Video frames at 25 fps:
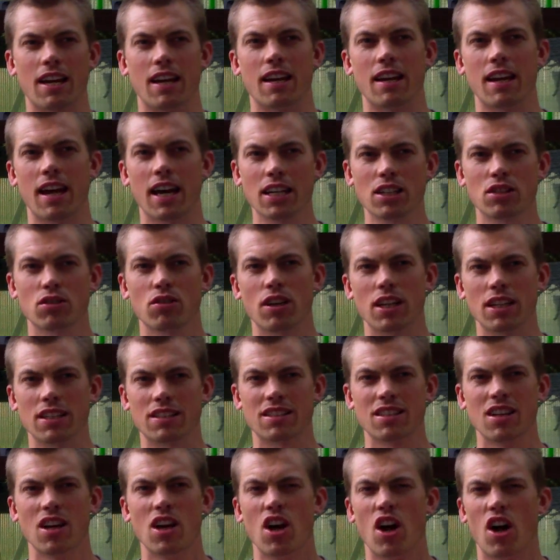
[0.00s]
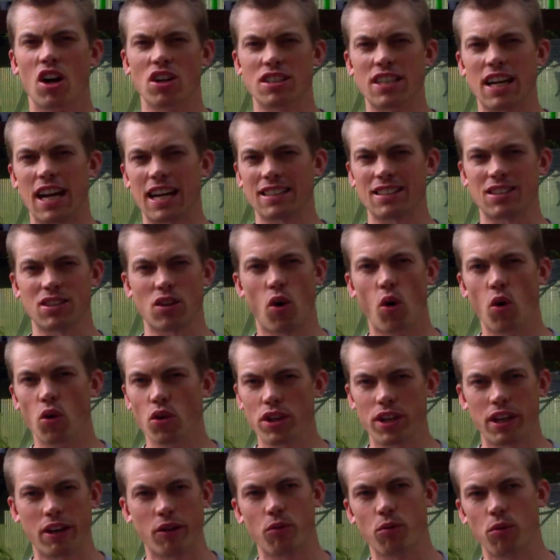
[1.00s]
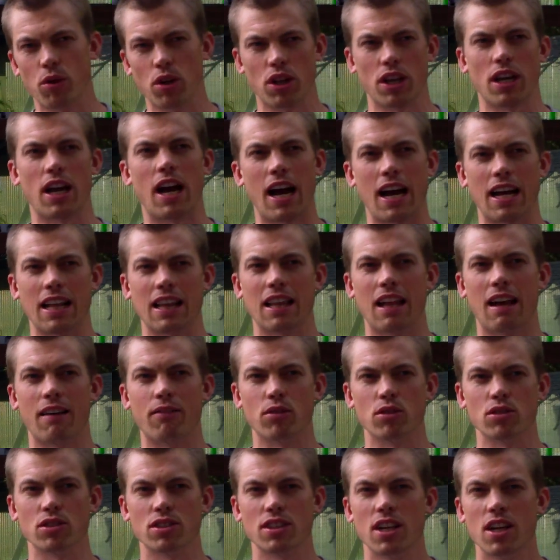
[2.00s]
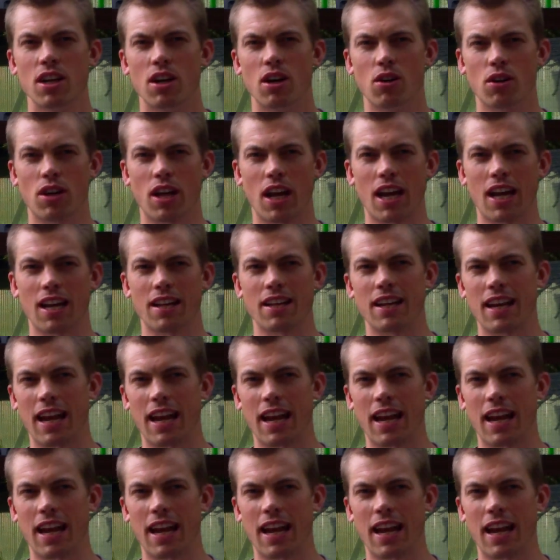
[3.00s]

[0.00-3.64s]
And nitrates are toxic only at really high levels, okay?